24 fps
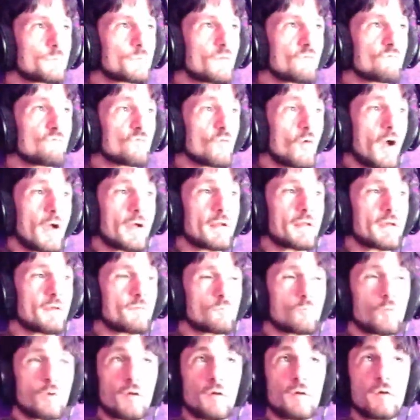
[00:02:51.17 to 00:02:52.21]
Friday.
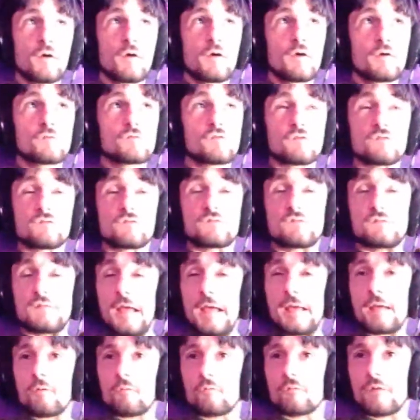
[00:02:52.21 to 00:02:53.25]
What? Just
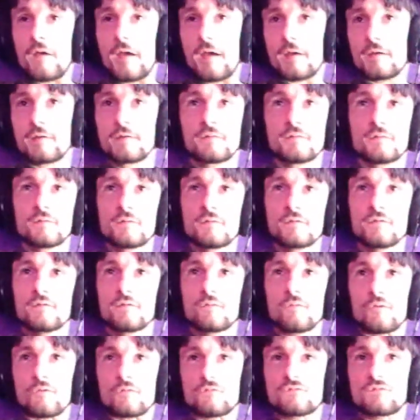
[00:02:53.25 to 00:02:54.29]
sale day.
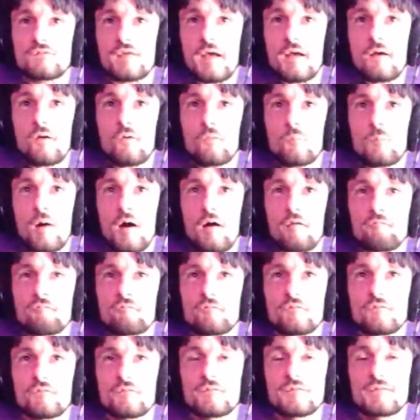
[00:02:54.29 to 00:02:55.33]
Or sale
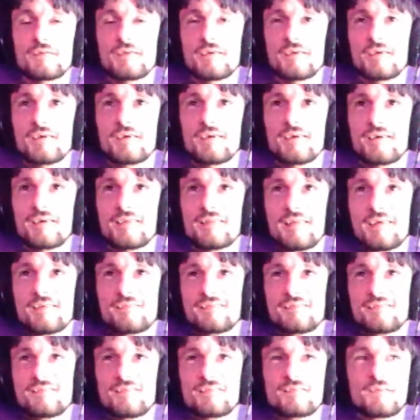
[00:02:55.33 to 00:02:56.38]
month. They
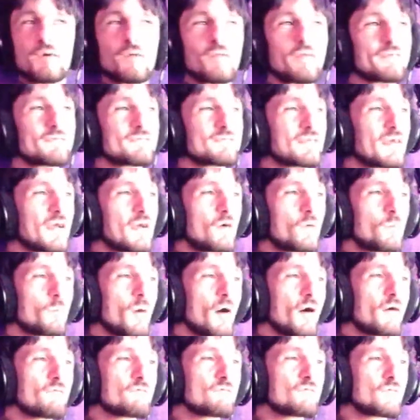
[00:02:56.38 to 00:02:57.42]
should just call it sale
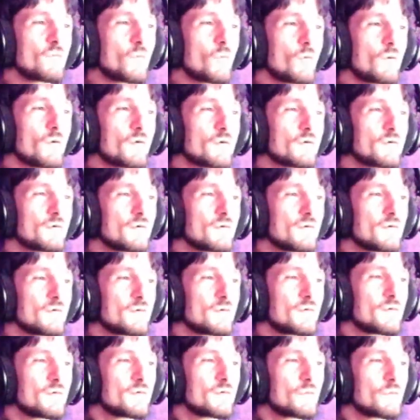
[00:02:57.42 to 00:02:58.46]
month or
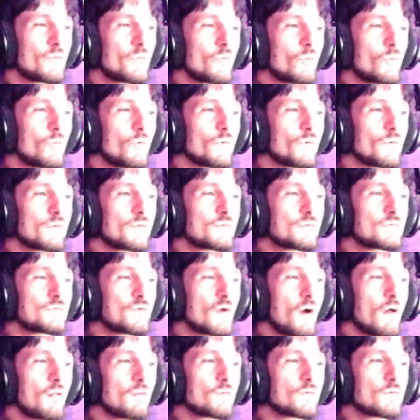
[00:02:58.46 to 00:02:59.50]

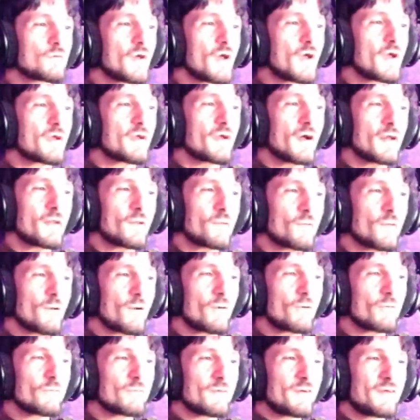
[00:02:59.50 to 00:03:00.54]
dollar day. I don't
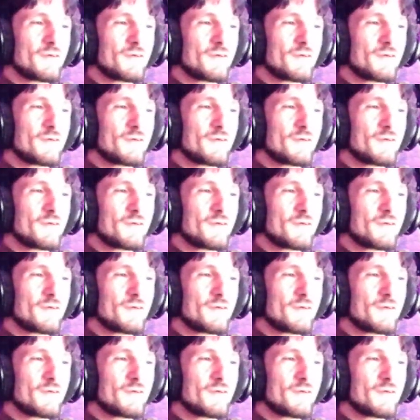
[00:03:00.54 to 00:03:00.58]
know.